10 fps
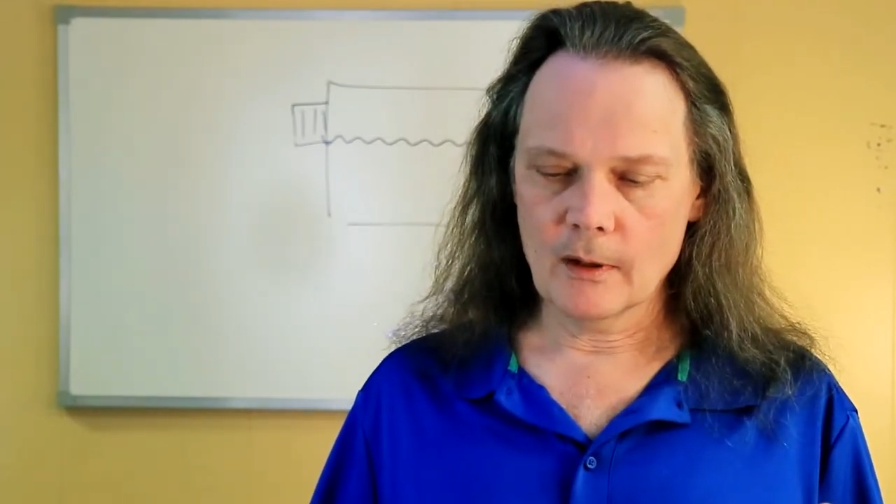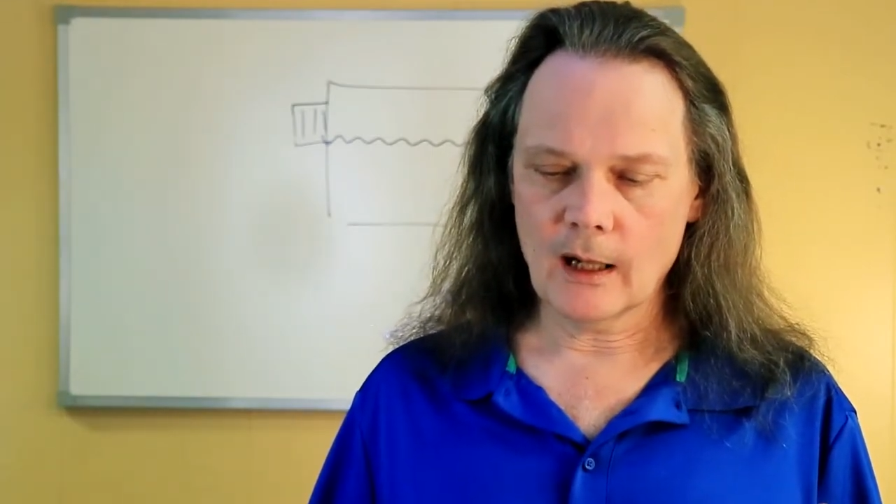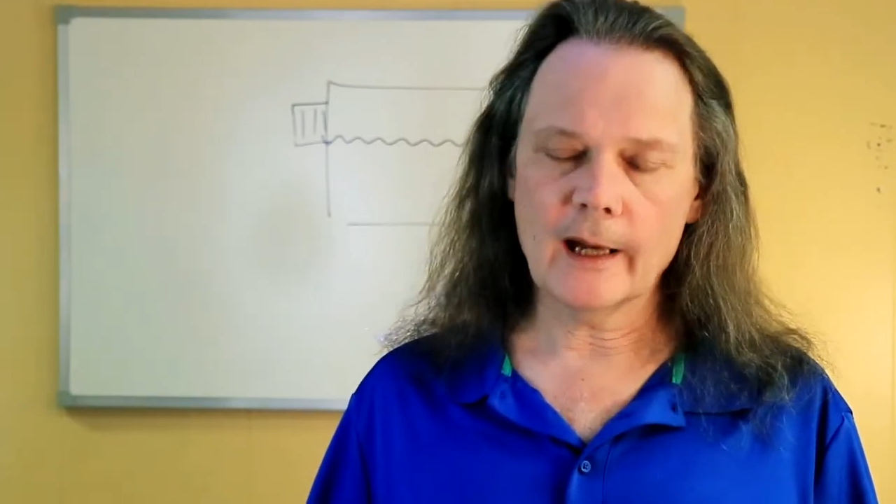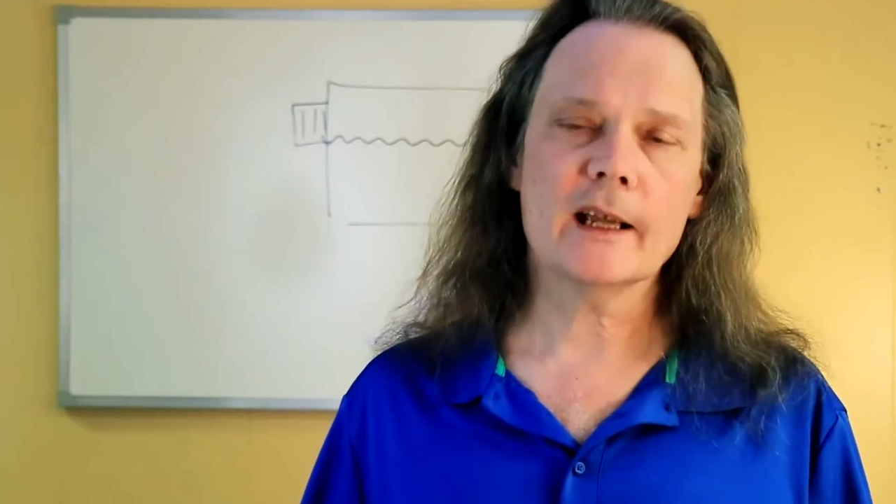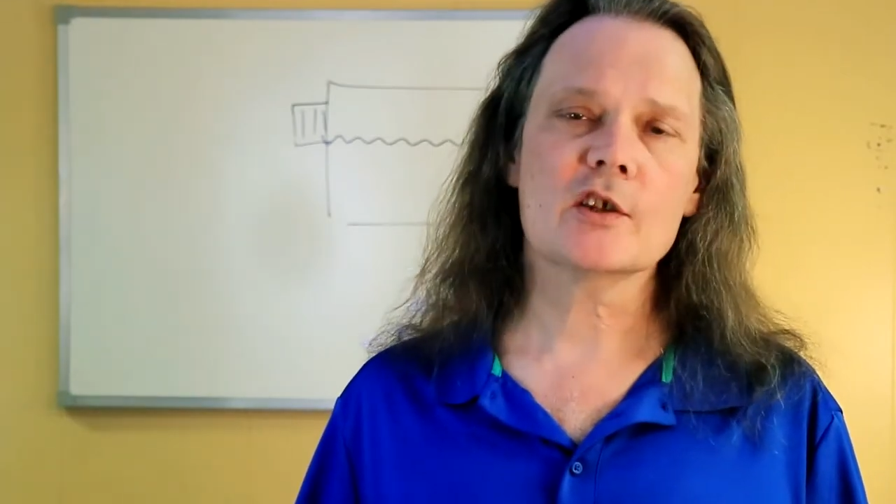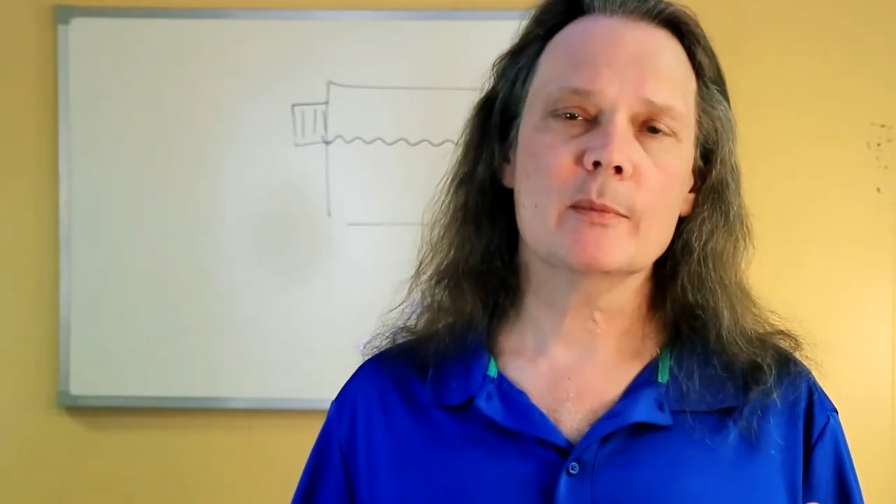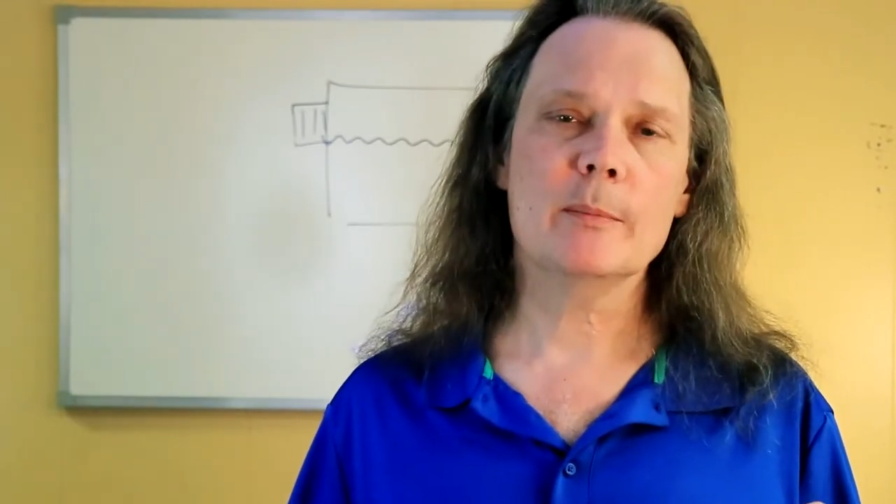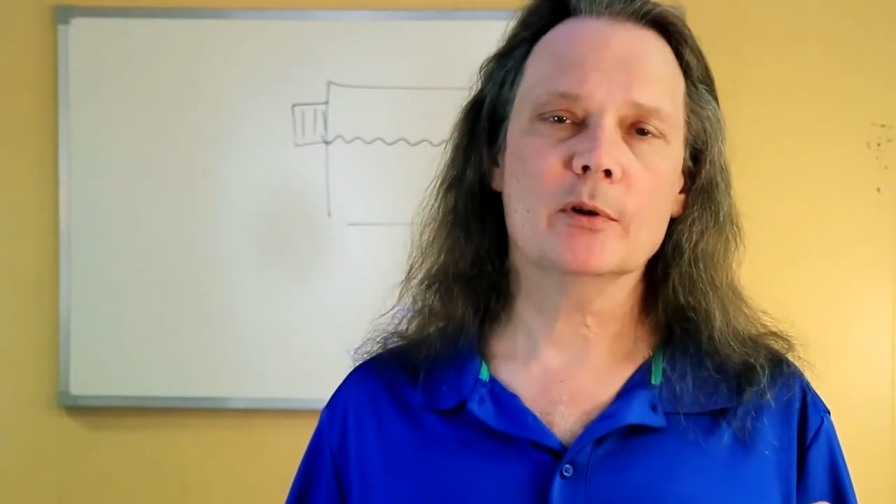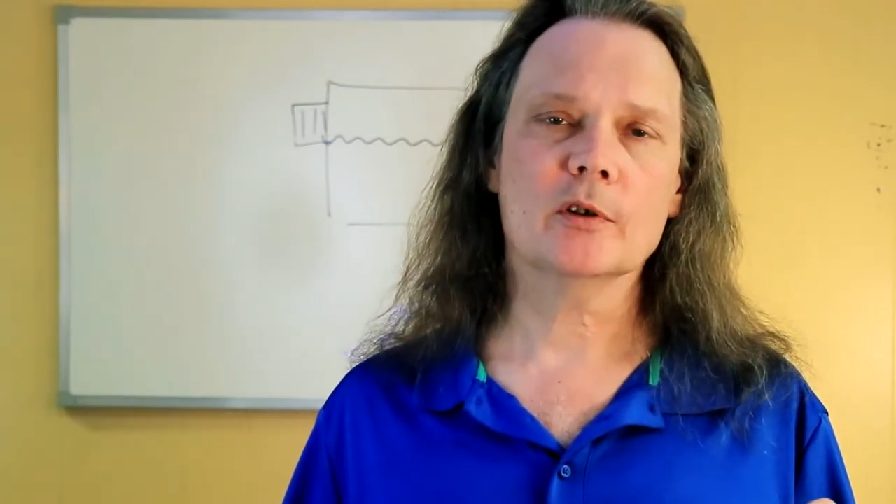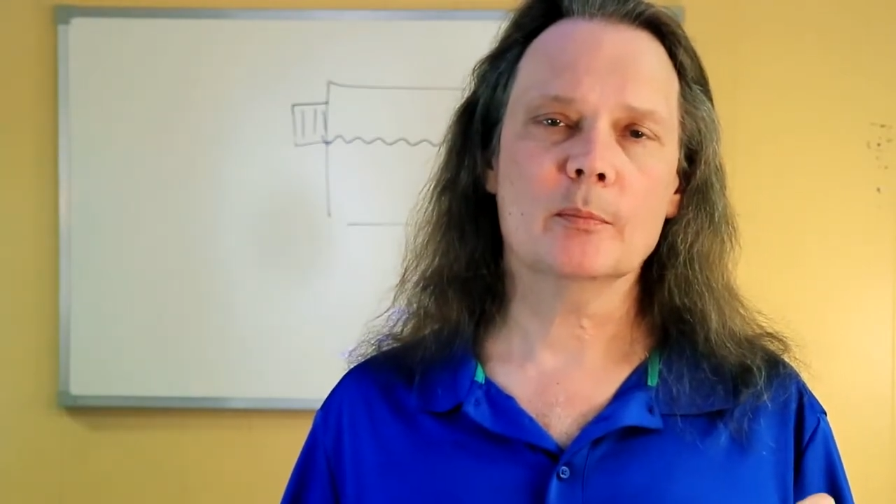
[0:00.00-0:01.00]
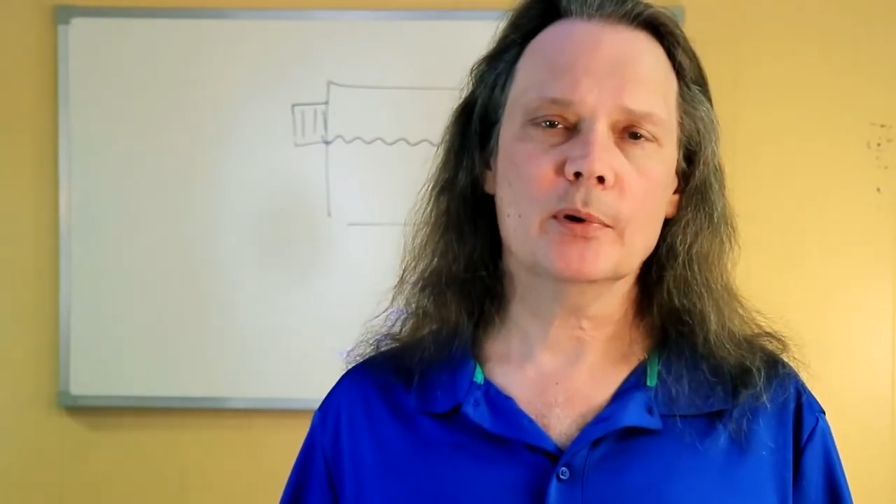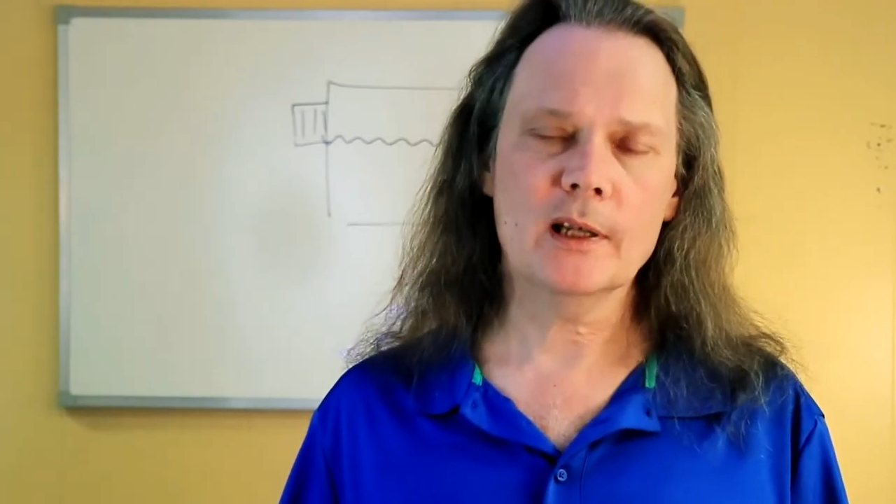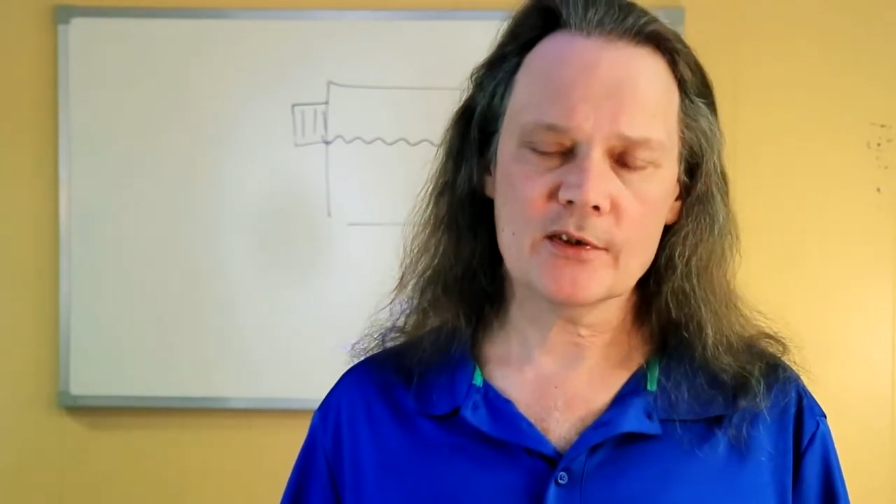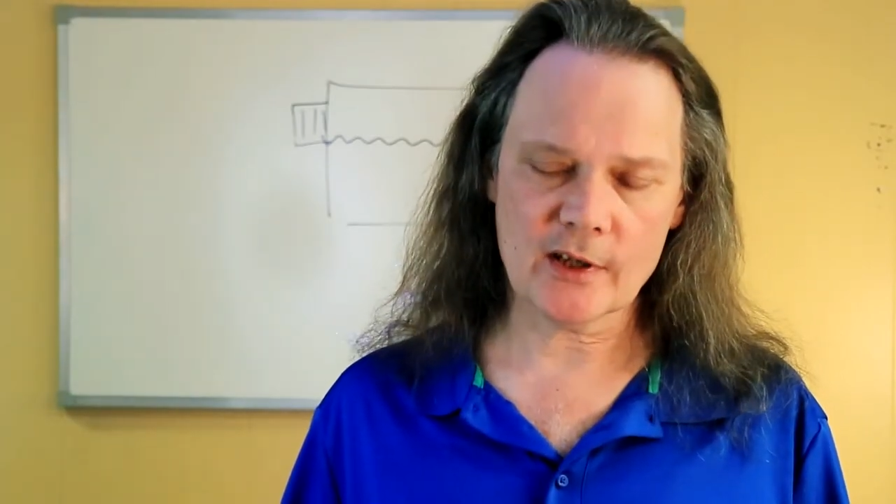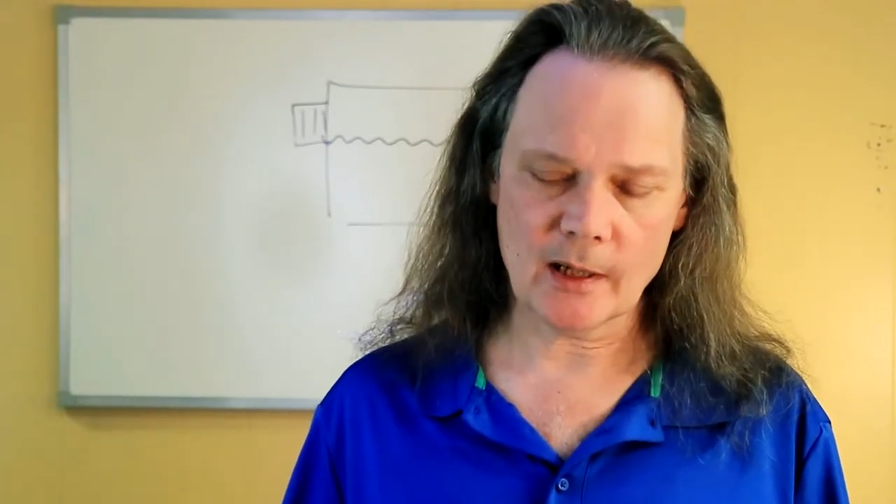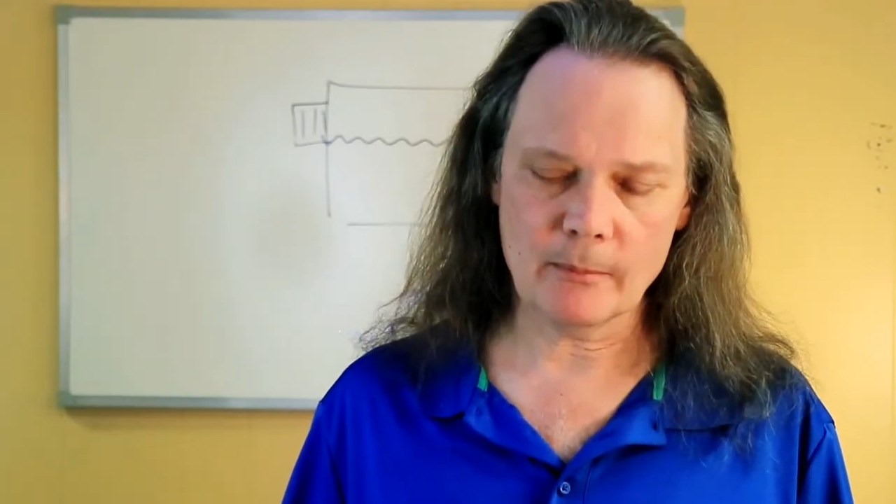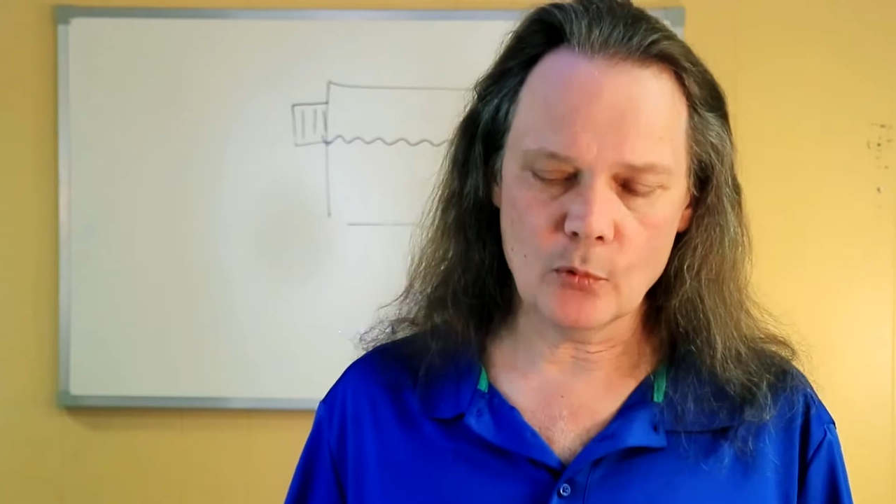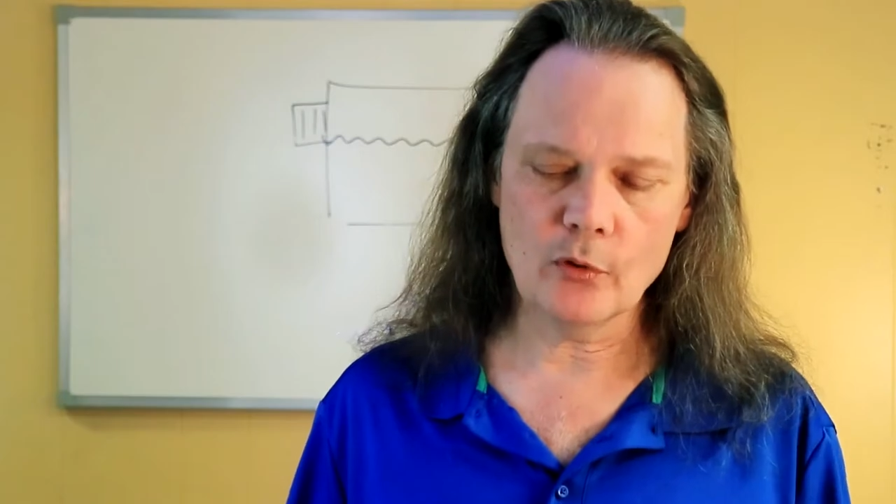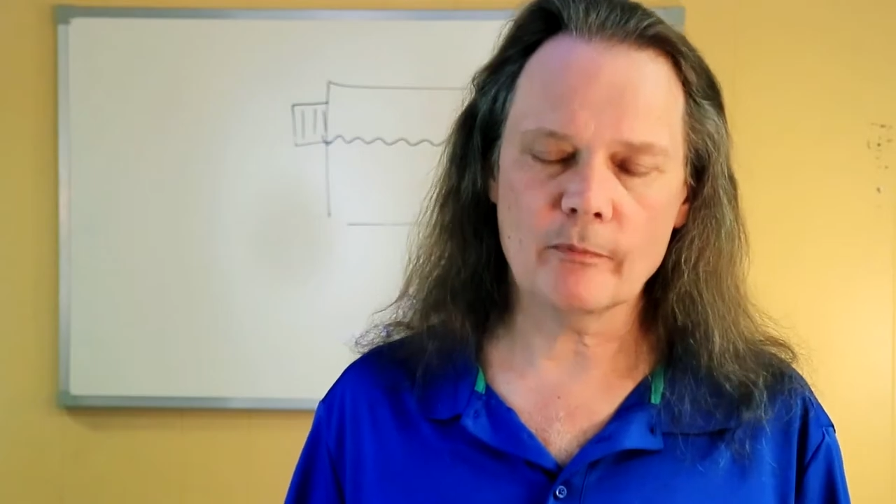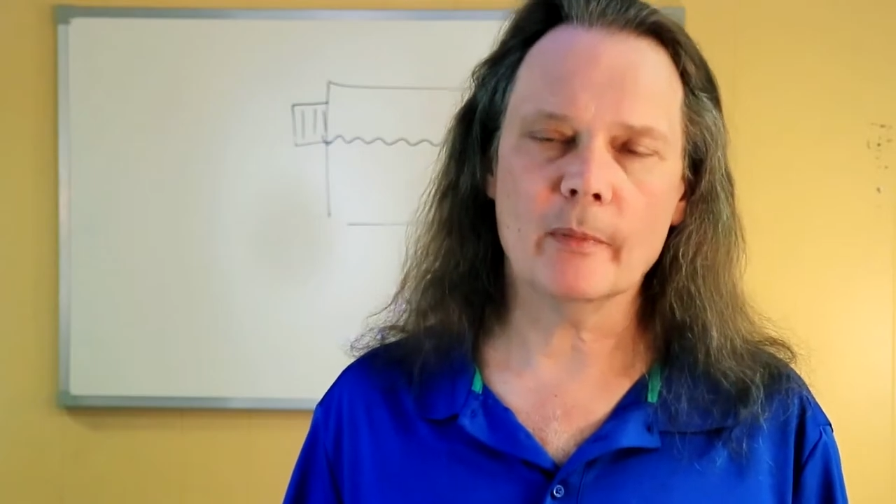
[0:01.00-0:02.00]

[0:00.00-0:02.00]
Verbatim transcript: I ask people to please not move